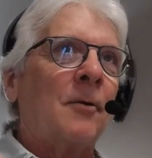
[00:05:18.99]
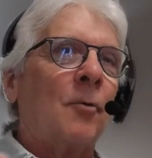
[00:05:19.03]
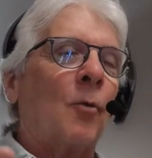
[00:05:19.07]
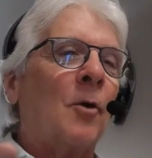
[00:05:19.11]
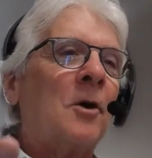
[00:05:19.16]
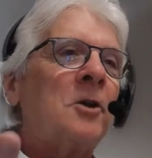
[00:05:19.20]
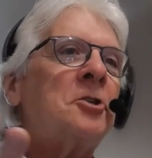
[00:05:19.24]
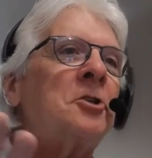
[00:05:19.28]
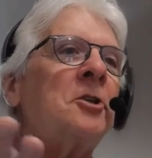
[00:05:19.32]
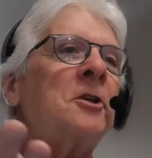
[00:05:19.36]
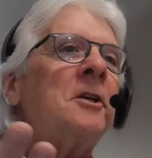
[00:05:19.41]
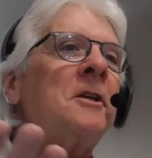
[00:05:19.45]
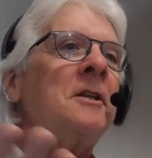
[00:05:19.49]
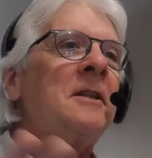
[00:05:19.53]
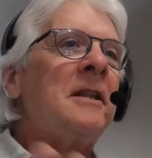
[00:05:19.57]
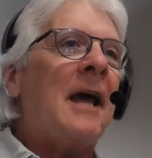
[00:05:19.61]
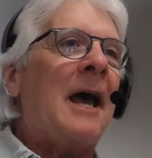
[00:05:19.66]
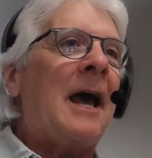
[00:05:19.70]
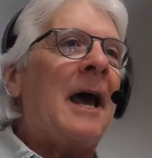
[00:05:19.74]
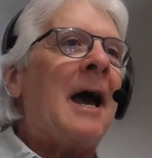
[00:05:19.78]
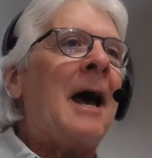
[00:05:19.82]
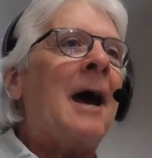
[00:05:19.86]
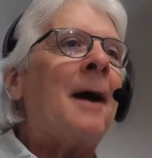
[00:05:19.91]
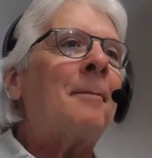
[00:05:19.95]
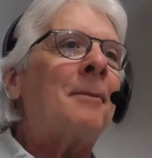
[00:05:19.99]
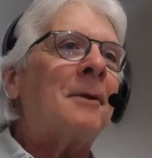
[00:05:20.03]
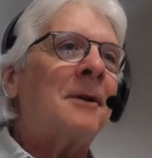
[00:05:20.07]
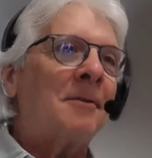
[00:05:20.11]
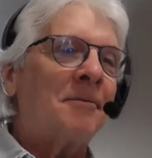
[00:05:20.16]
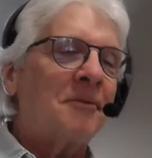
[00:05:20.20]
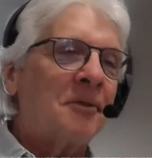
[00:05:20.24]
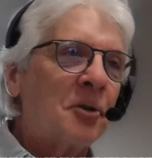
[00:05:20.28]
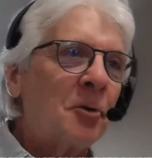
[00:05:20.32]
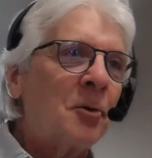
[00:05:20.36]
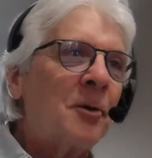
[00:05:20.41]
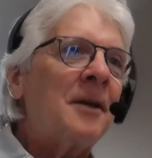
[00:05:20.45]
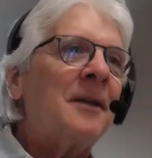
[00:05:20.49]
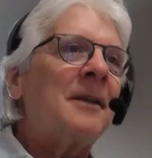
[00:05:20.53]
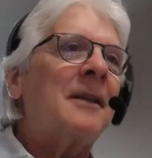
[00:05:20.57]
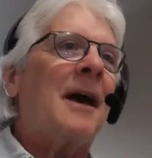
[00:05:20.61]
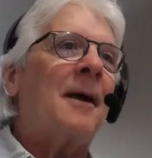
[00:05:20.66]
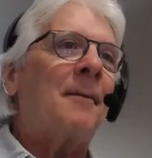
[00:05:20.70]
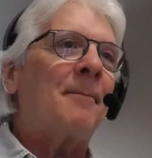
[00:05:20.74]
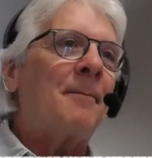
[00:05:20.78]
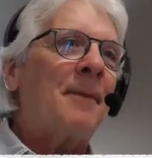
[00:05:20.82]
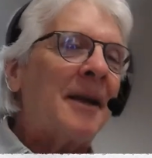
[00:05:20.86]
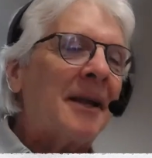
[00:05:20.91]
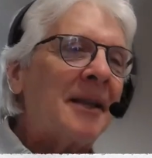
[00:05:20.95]
Once you get in the habit of doing
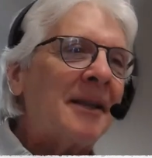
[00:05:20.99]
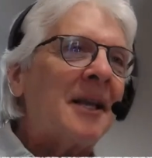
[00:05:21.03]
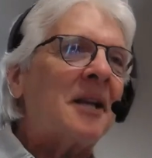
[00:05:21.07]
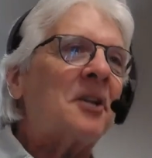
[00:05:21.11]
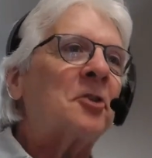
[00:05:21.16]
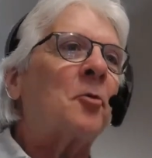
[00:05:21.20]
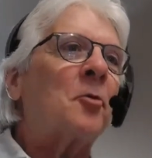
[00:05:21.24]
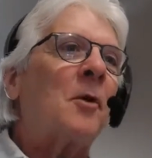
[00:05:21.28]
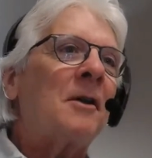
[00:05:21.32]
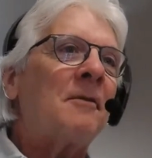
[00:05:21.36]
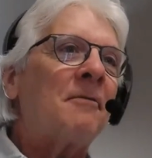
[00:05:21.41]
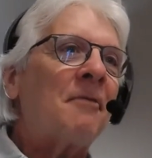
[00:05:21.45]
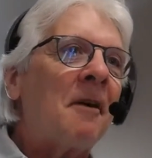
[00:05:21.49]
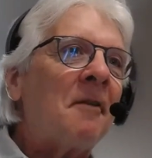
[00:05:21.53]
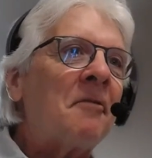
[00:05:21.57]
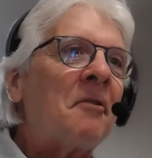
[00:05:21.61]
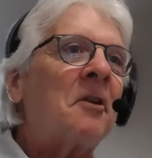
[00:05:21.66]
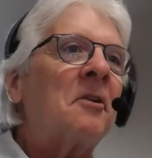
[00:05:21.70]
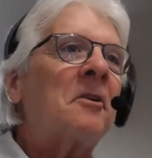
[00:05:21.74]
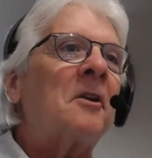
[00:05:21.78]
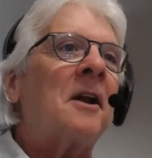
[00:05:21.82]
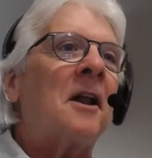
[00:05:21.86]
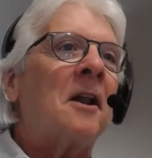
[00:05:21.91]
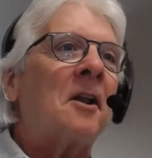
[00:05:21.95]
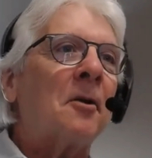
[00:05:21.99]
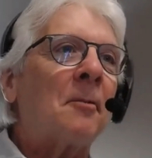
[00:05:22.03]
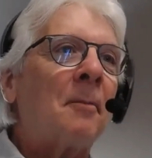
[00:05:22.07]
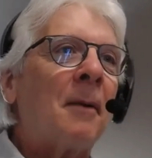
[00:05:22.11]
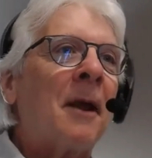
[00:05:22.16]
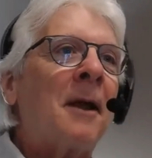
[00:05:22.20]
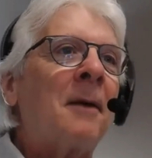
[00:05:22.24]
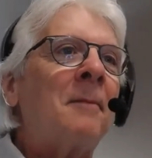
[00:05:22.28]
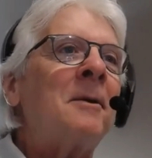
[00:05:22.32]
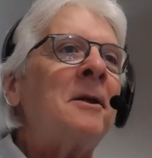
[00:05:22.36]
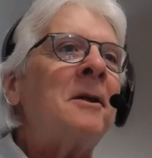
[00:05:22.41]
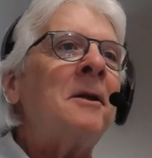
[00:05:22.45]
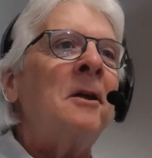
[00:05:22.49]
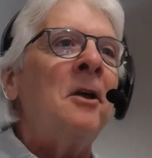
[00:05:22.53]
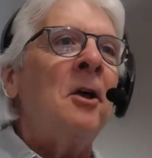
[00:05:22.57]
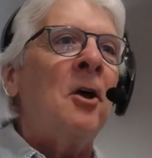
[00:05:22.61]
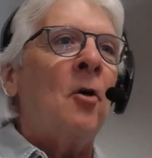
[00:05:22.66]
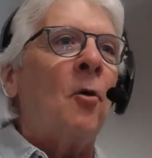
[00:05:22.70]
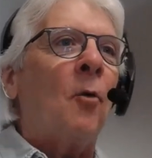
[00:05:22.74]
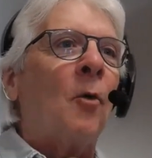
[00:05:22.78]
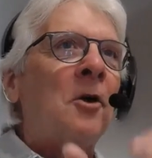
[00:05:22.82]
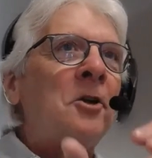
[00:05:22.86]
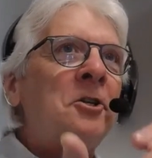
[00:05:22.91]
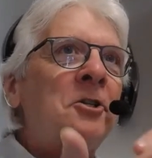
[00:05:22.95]
that, making that $2,500 payment,
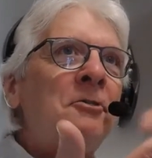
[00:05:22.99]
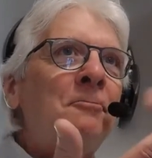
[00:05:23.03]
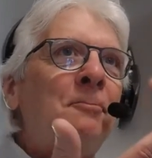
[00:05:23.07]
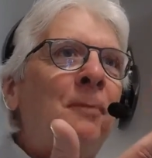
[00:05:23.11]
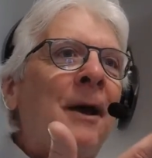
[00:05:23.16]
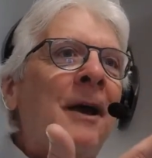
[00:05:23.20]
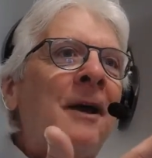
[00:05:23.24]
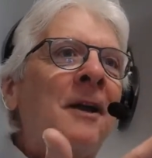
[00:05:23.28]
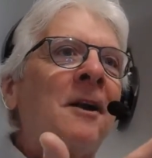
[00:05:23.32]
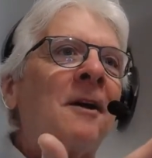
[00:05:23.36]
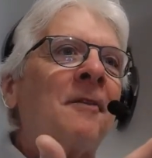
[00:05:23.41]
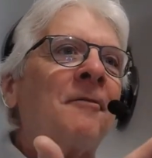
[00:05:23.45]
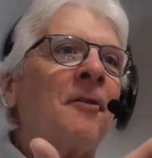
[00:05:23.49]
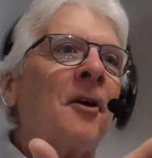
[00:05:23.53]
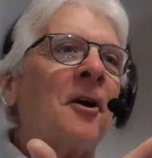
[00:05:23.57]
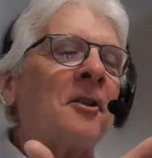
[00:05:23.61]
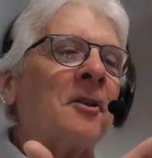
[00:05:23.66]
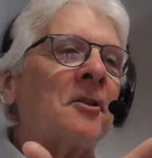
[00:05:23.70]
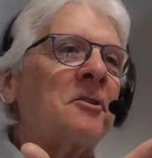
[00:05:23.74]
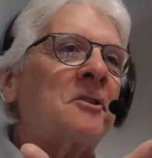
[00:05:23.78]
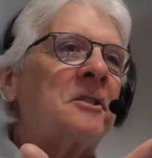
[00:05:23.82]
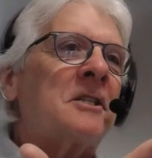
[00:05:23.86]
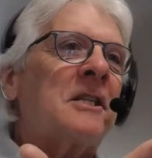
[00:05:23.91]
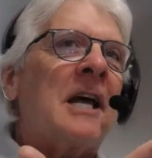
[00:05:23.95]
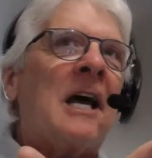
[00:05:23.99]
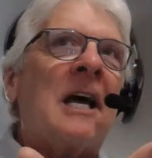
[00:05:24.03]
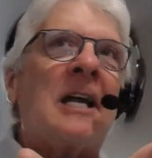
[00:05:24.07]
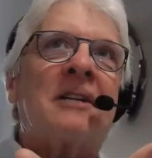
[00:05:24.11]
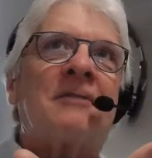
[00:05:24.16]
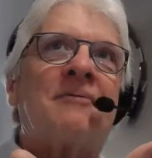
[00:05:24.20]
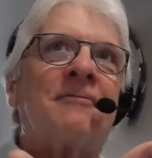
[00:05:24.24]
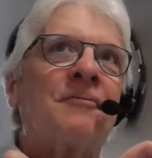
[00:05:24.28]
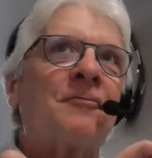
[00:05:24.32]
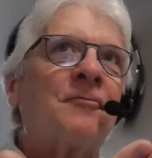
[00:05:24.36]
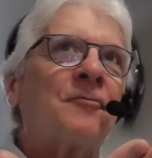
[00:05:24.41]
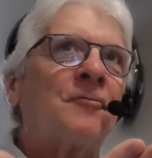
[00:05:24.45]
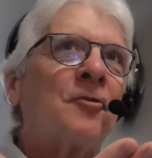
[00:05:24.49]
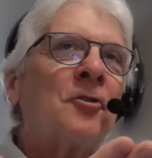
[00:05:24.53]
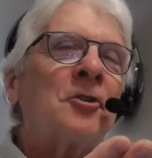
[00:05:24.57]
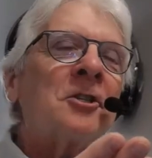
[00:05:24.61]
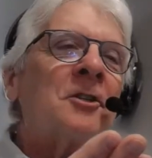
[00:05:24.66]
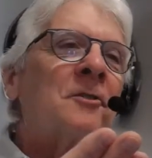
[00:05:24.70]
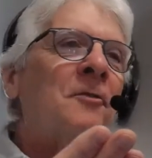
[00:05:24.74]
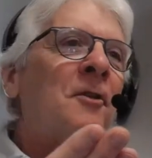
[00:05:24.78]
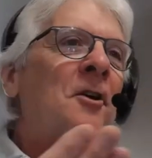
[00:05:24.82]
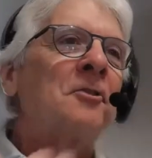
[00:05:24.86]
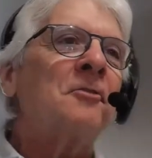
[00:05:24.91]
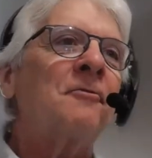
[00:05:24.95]
once you paid off all those debts,
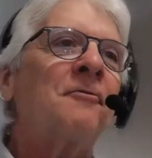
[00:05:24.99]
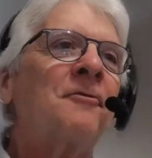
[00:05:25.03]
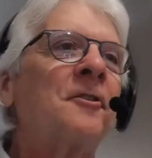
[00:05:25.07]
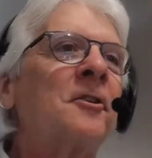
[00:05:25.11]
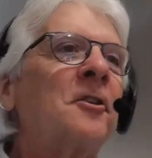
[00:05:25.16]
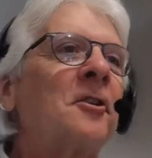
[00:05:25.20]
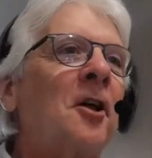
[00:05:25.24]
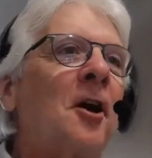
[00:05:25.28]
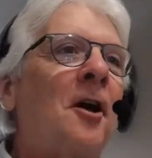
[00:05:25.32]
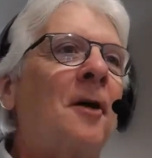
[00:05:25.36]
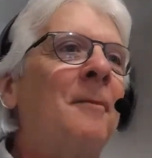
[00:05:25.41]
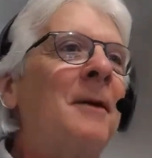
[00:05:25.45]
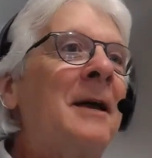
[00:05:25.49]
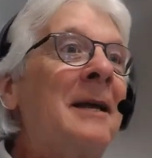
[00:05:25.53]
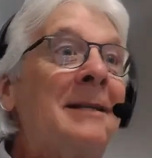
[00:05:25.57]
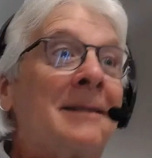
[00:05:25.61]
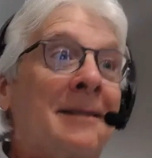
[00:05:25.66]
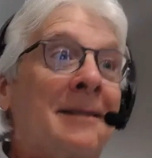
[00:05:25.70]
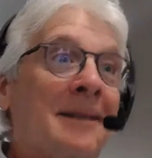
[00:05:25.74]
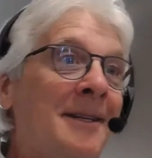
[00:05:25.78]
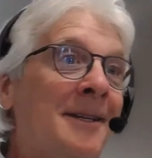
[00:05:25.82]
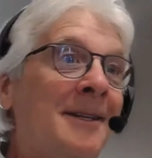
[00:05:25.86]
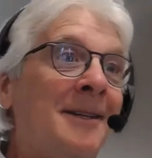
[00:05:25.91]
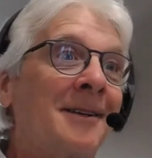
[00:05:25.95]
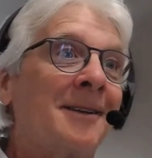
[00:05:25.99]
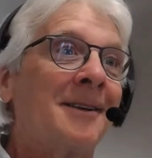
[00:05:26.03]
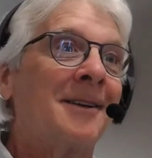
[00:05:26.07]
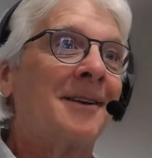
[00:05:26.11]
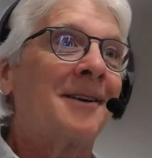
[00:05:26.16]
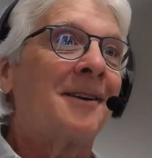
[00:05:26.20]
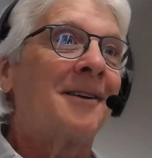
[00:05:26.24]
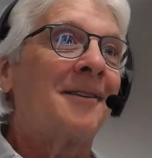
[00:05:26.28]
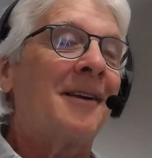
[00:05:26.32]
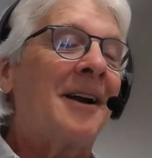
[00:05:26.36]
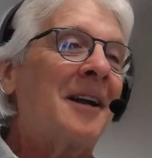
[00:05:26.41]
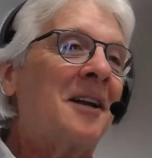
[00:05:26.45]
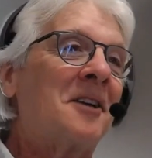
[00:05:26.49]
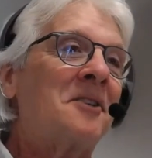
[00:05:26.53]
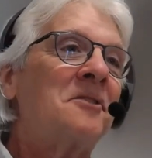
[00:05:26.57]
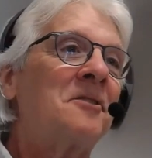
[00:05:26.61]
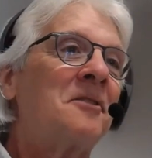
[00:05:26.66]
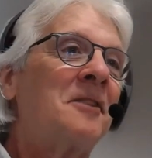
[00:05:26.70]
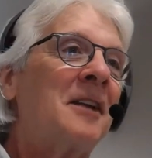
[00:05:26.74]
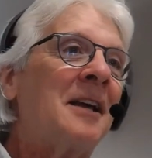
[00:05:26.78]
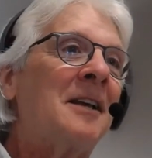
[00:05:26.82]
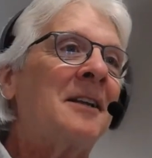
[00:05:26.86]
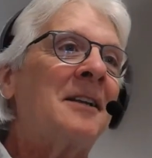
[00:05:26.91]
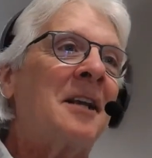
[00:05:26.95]
first of all, you feel amazing, right? Because you're
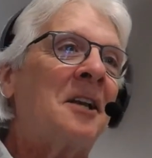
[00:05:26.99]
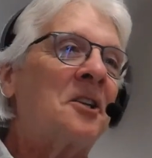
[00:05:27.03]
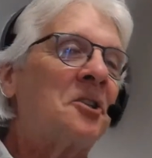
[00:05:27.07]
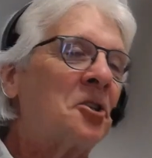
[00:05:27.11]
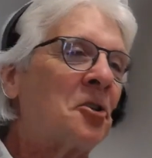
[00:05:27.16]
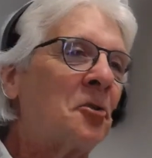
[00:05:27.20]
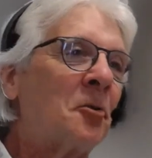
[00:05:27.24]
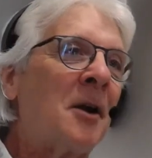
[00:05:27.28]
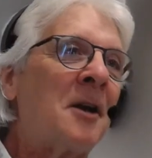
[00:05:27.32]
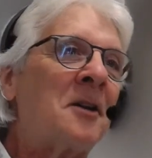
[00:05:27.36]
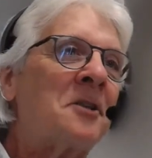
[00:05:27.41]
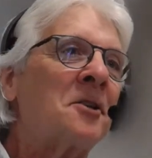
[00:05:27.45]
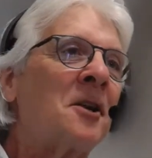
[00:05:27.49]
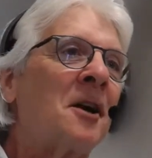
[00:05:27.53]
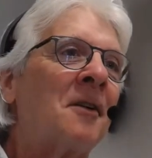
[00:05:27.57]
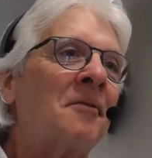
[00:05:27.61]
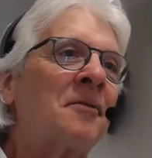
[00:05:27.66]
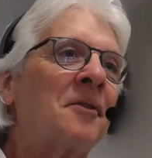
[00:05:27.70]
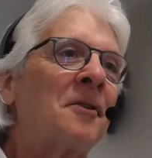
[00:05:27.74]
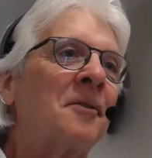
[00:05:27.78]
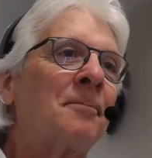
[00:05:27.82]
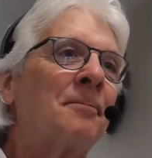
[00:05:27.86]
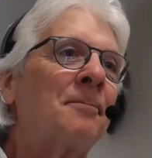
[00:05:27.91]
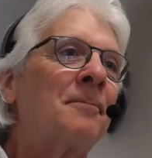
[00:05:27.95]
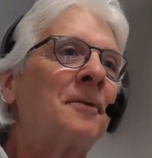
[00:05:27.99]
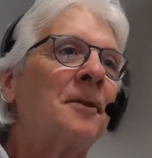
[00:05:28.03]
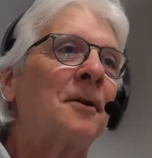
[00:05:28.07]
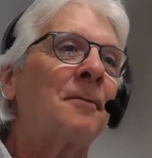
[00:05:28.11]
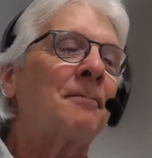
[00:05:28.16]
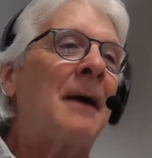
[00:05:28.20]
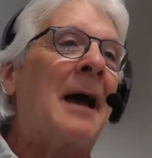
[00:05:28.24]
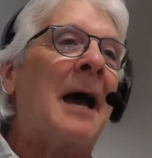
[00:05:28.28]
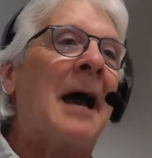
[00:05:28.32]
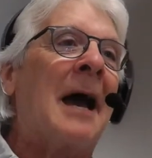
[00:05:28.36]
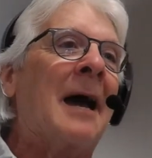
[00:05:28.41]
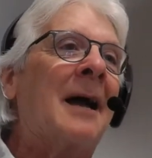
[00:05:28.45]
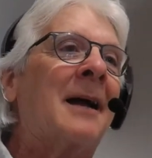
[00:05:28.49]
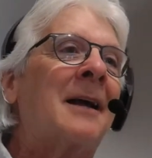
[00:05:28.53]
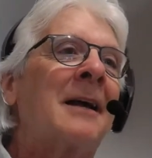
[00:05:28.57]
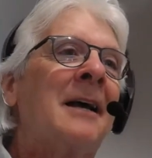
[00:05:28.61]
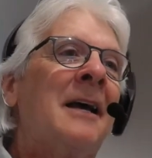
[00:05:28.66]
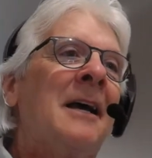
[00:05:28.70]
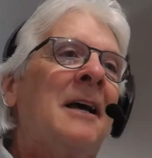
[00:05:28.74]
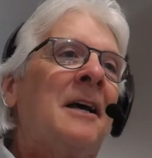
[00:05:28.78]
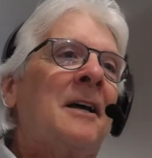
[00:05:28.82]
taking that stress off your back.